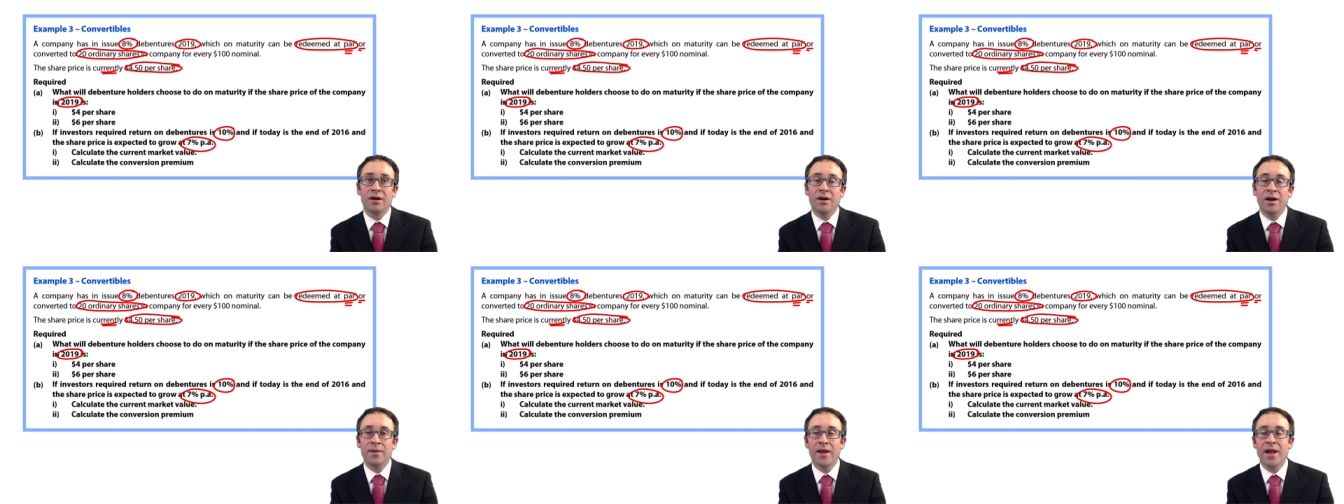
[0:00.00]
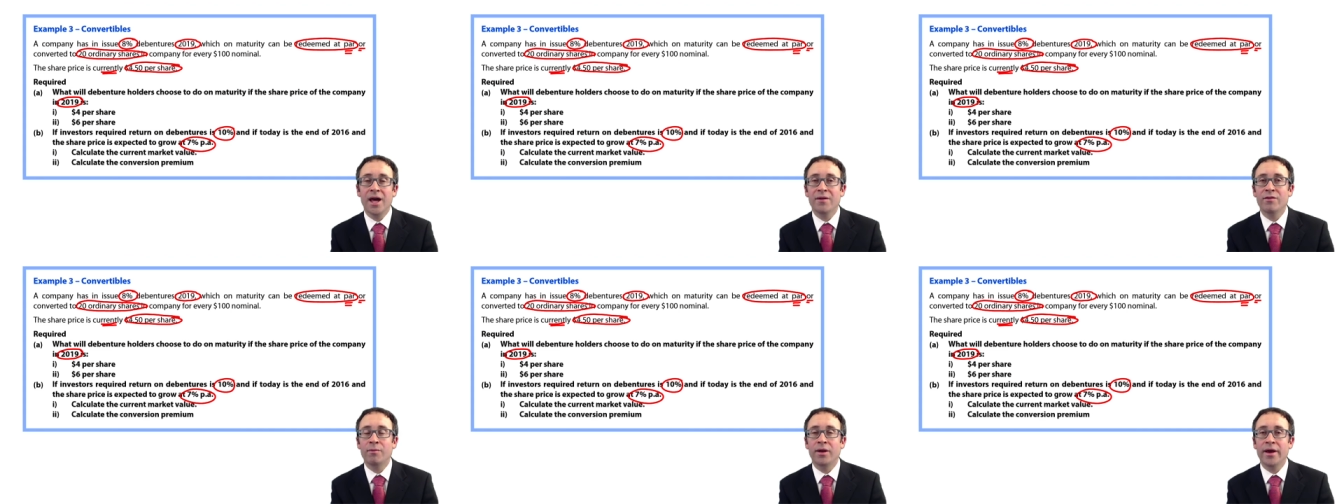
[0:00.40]
and then
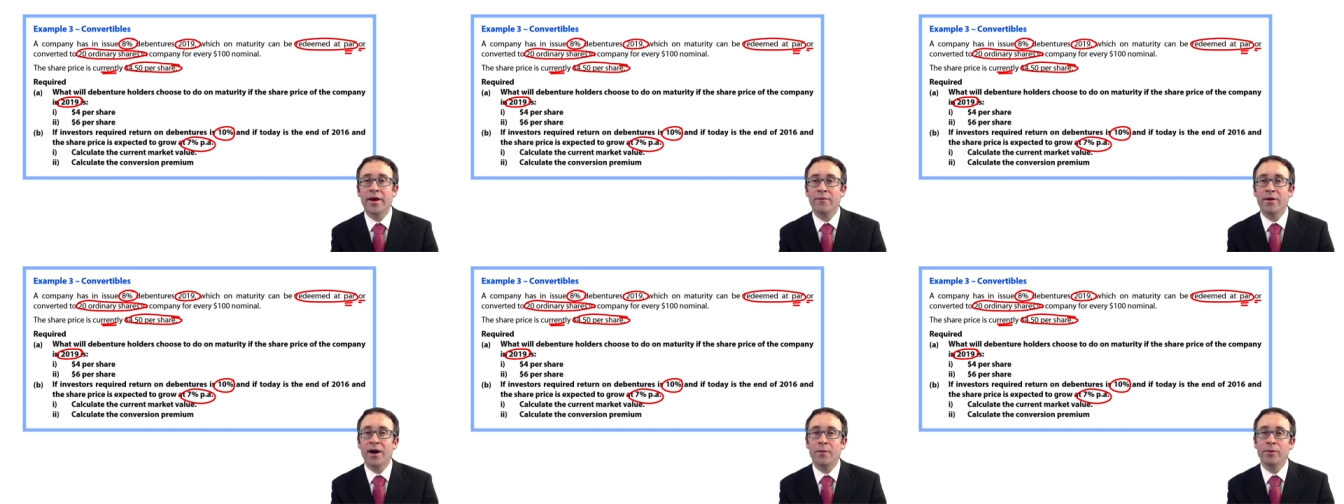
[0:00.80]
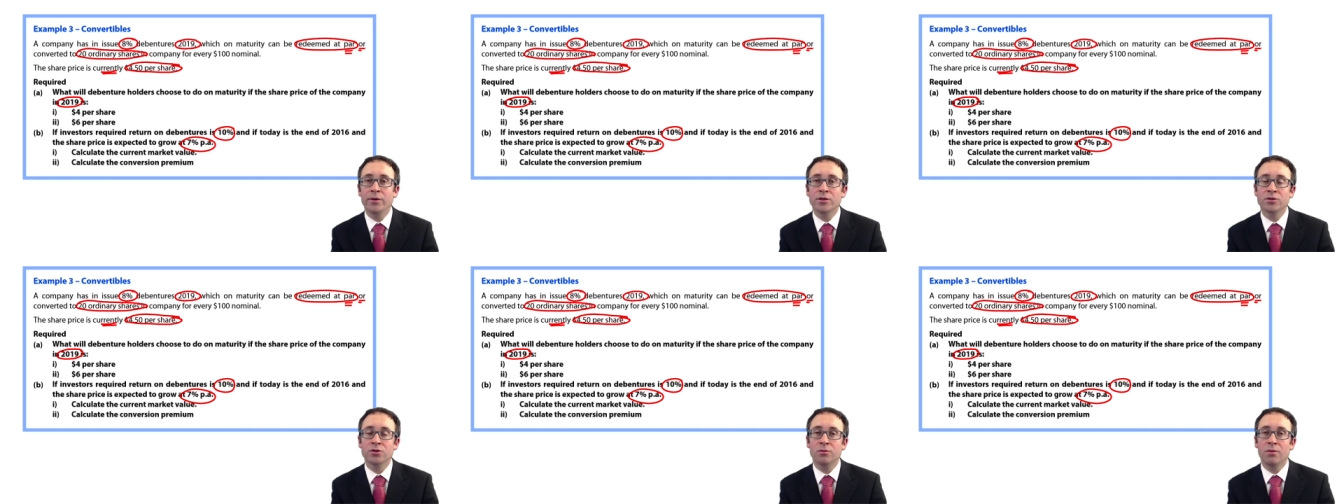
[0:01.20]
have a play around
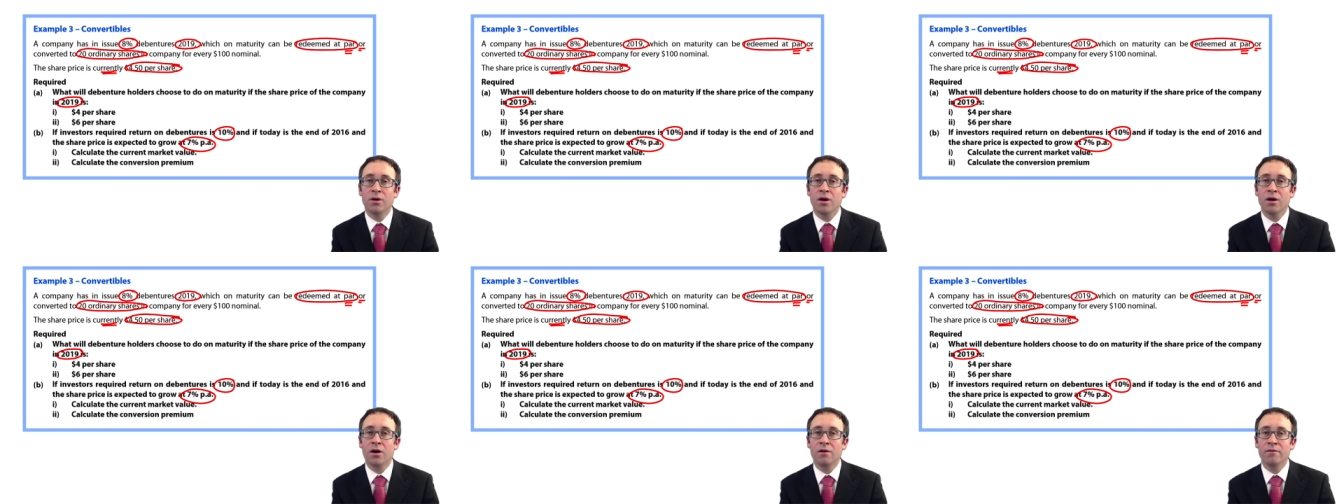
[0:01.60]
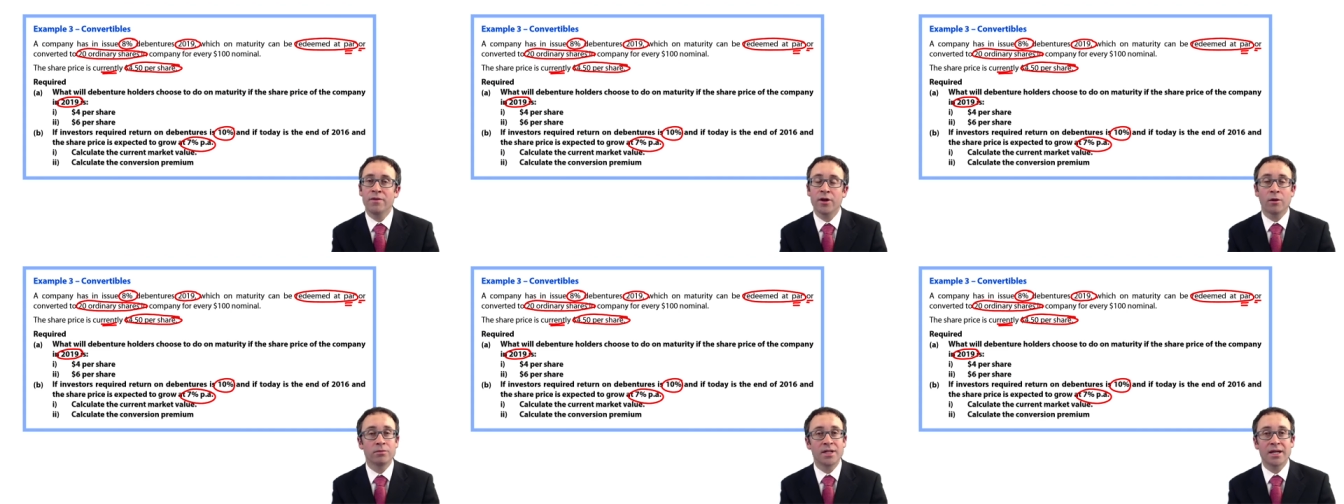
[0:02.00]
with some of
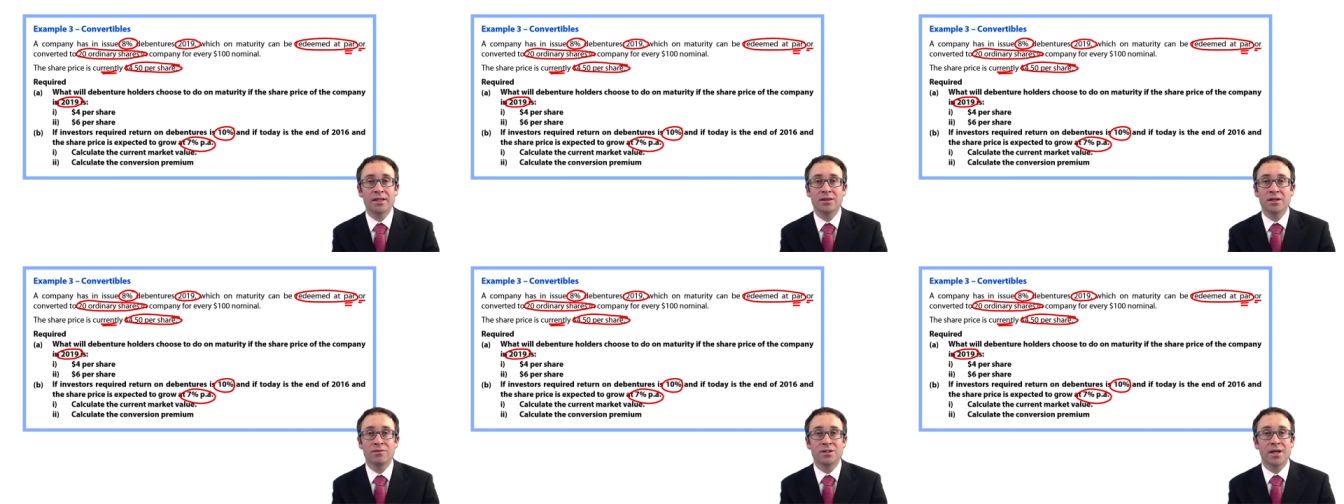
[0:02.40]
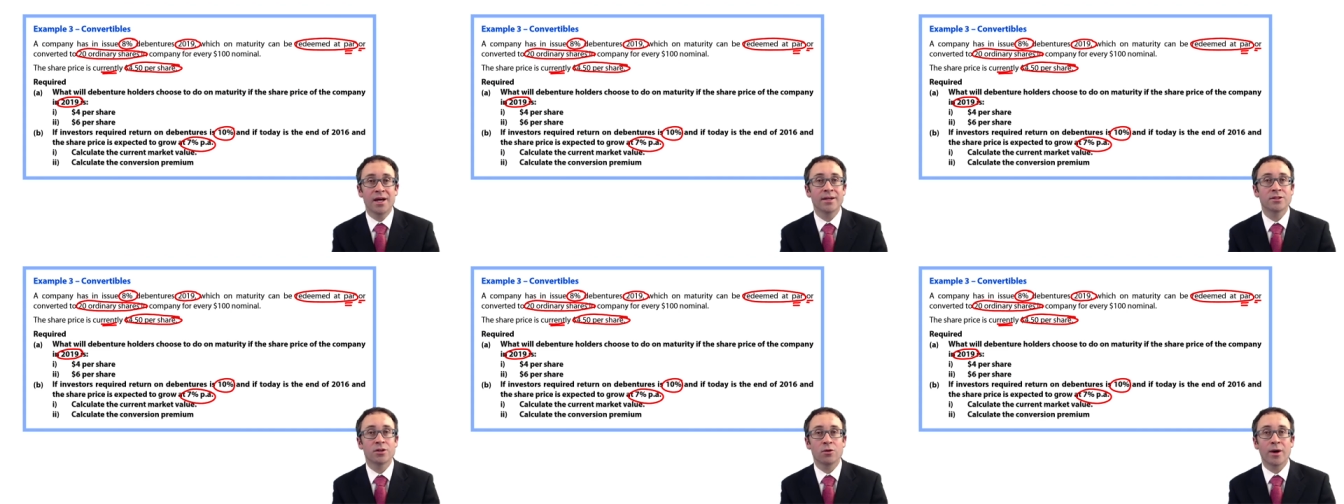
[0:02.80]
the objective
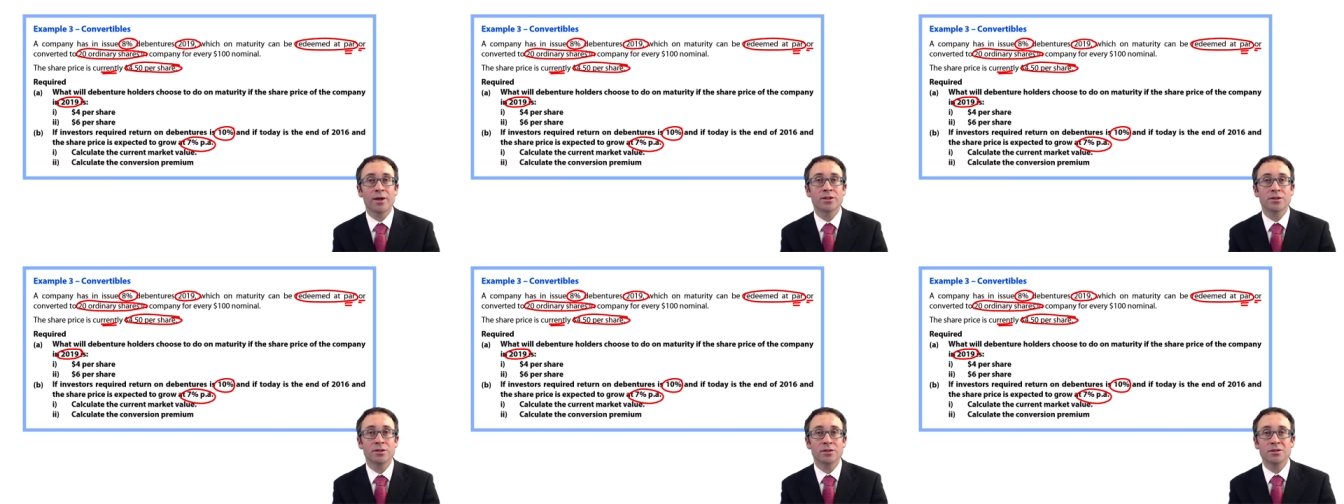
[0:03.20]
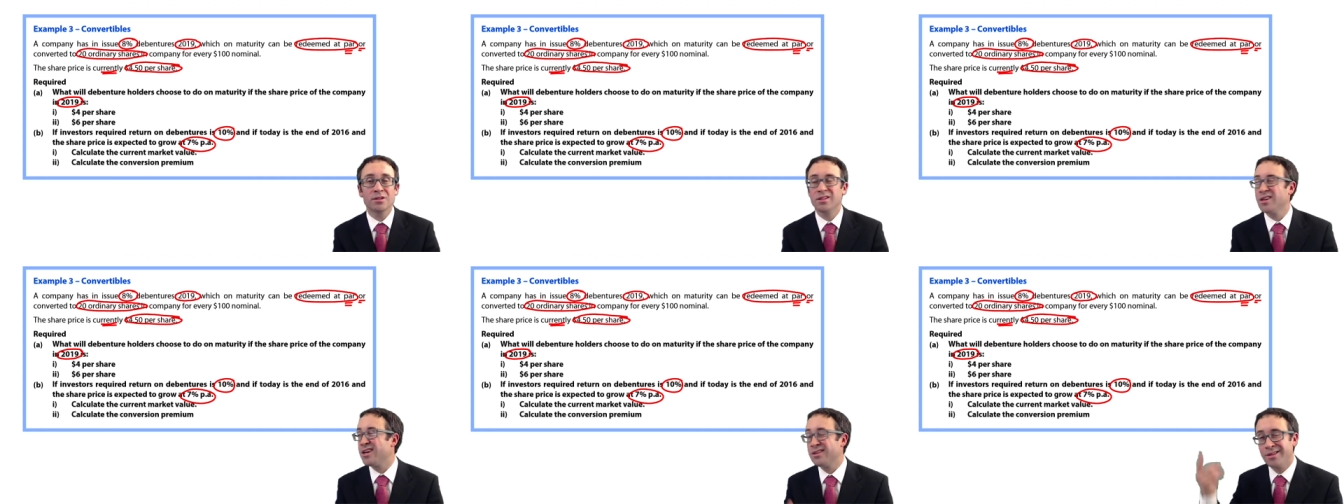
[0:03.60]
test questions
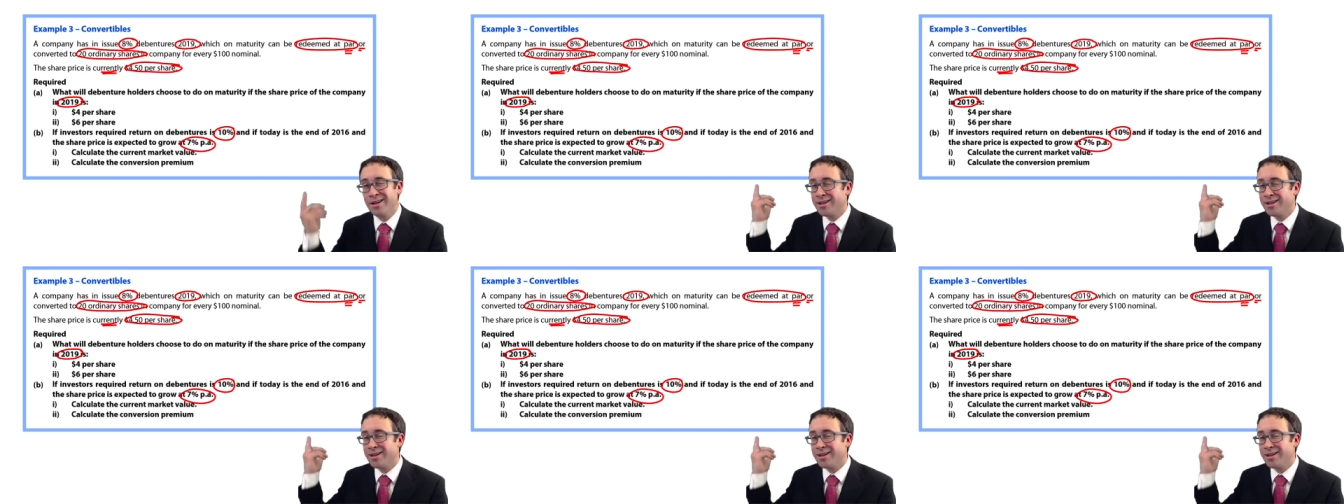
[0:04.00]
I,